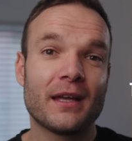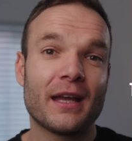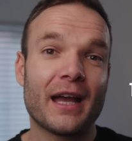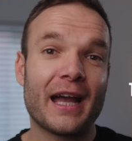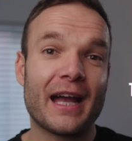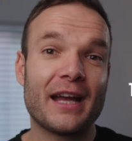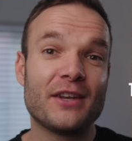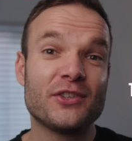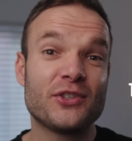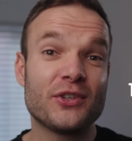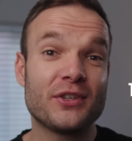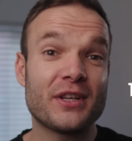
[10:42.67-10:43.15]

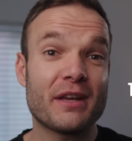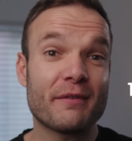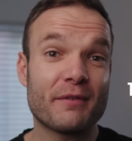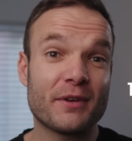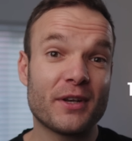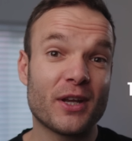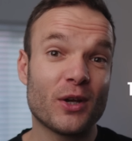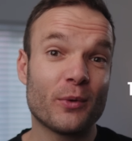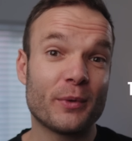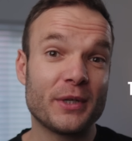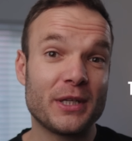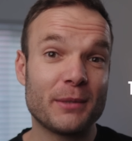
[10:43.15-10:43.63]
And you never
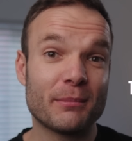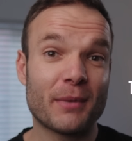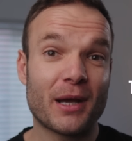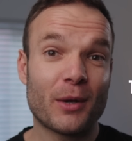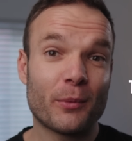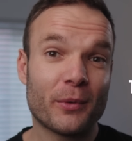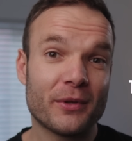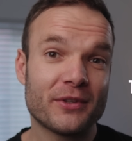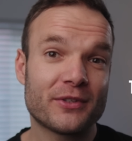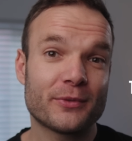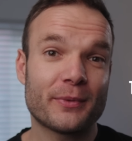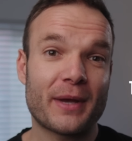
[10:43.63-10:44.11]
know when you might
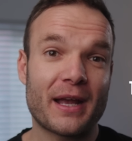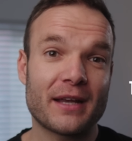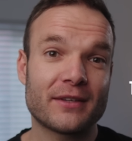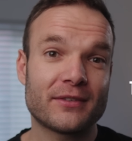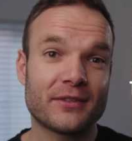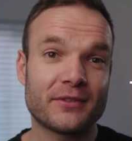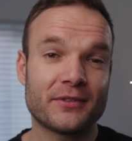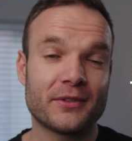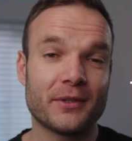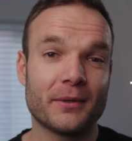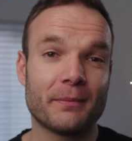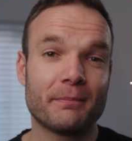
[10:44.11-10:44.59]
want to
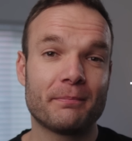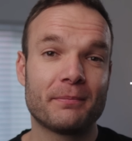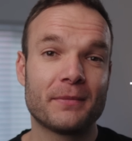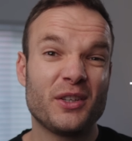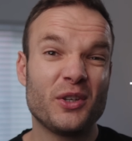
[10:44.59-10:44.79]
access them.